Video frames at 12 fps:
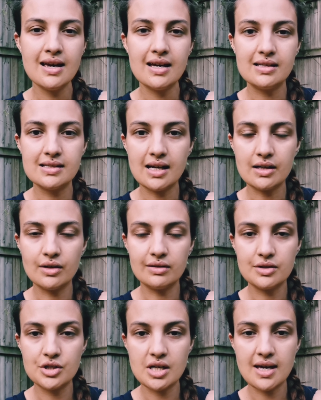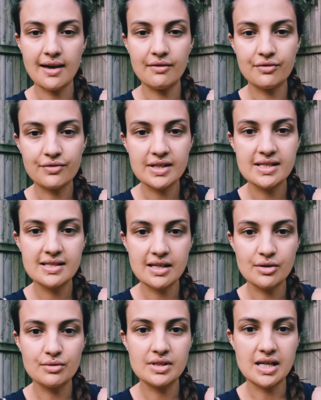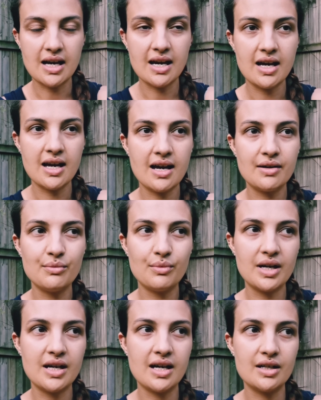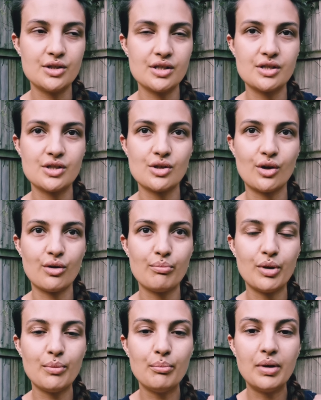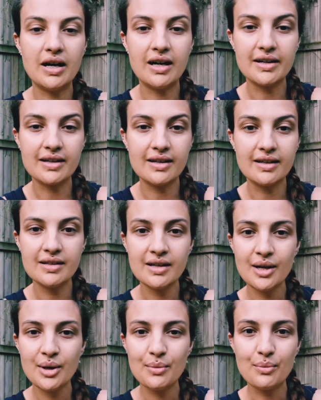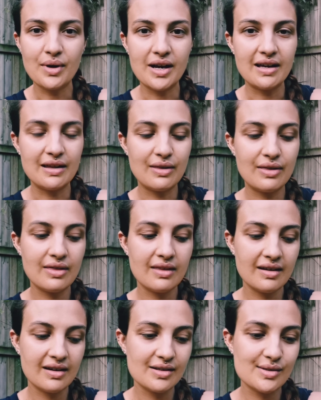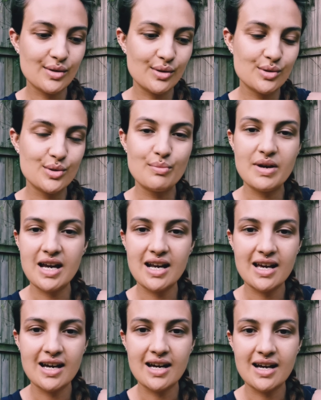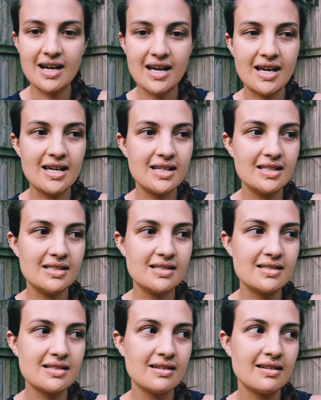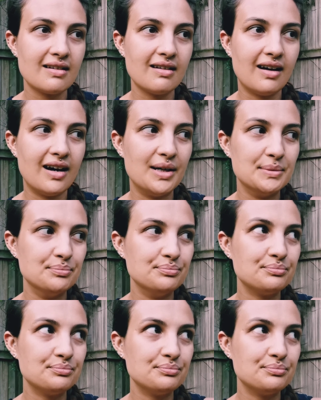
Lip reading: in technology every single day, and we are just so bombarded with social media and um,